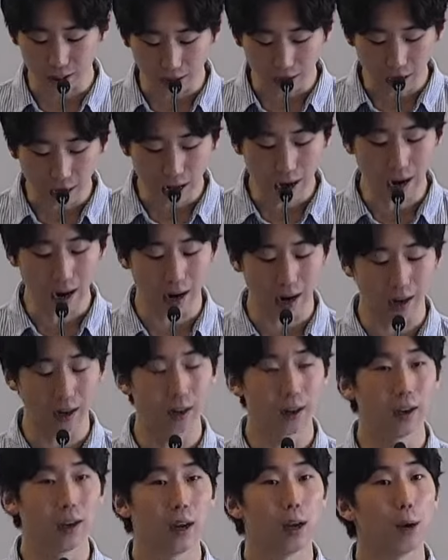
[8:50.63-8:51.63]
hard
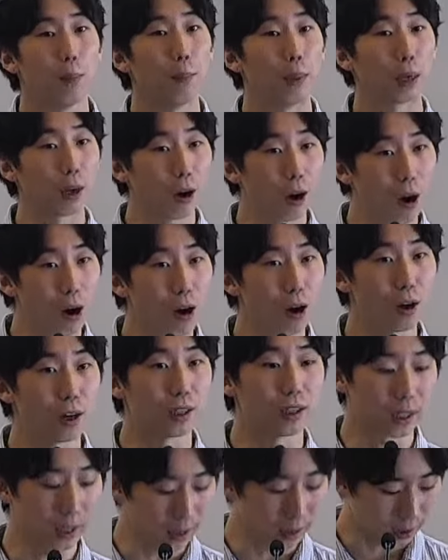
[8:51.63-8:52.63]
because
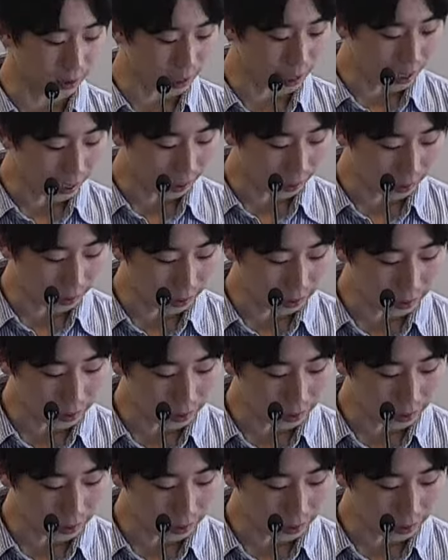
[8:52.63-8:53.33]
he says,